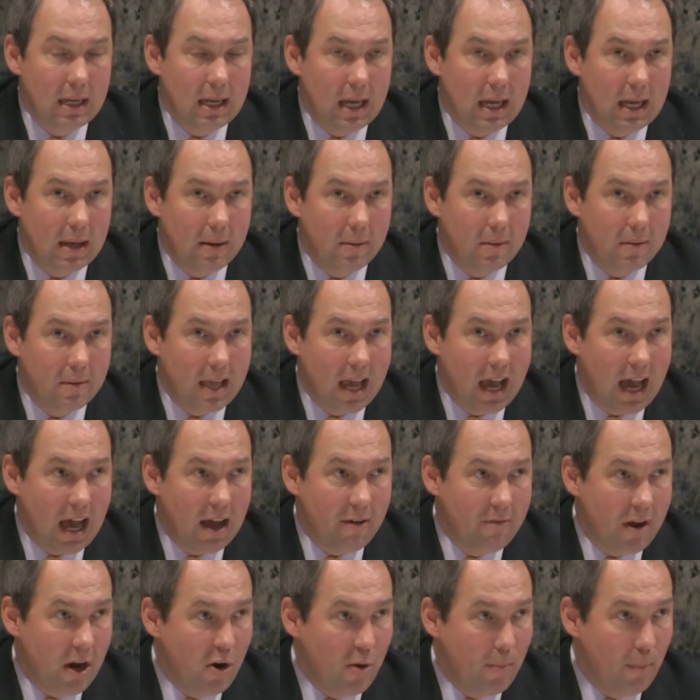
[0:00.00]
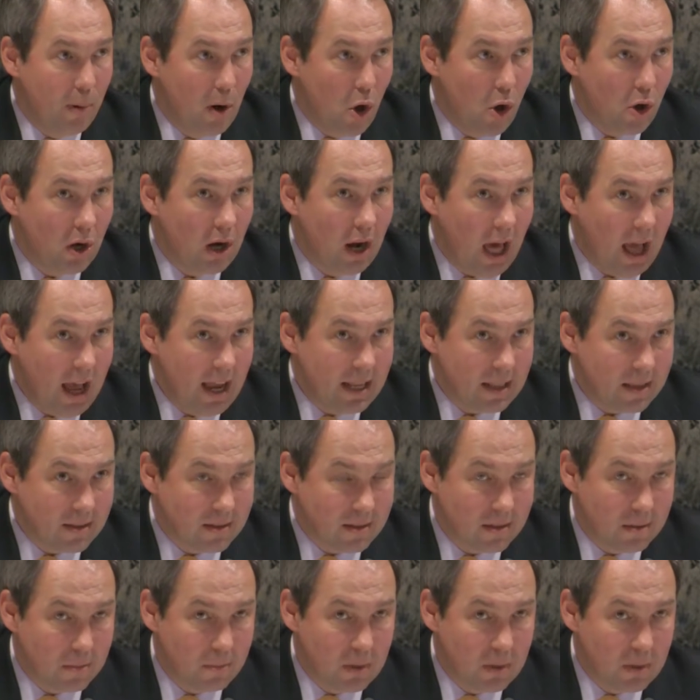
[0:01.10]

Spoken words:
there are very blurred lines